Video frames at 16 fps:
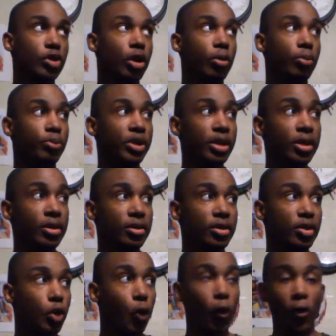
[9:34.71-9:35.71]
Being
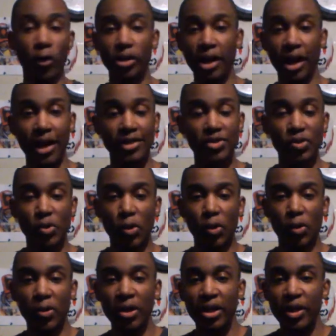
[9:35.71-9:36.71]
cool in high
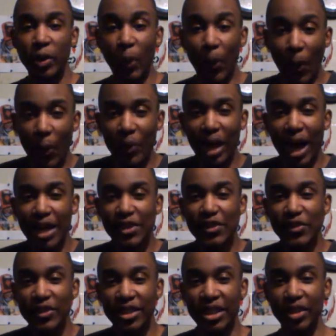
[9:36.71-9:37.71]
school won't actually
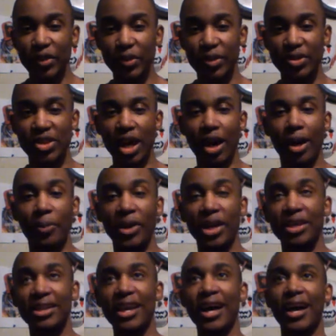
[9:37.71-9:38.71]
get you a job. And
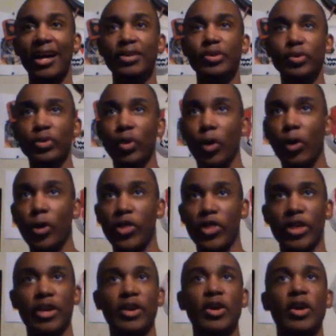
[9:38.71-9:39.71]
yeah, I know the whole
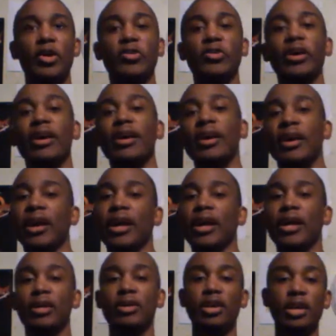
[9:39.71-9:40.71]
thing of,
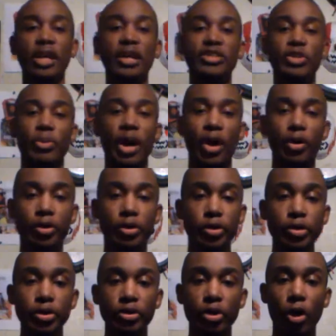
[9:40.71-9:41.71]
hey, it's about who
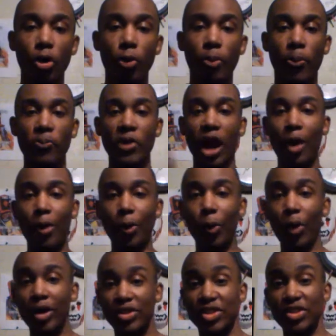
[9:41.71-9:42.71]
you know, not
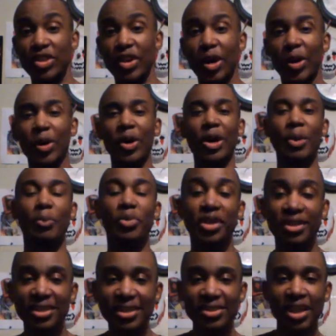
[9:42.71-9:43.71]
what you know. But at
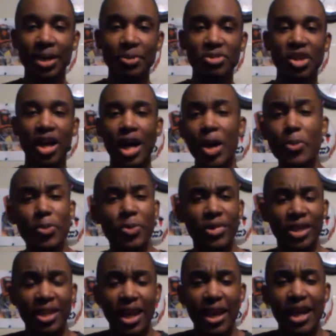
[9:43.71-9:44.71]
the same time, in
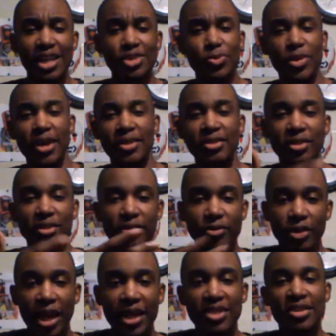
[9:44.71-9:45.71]
that aspect,
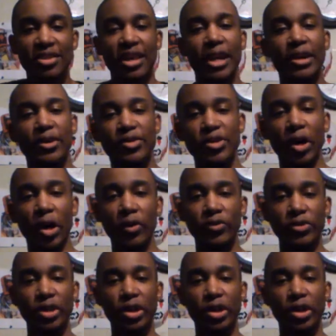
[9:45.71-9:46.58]
educate yourself,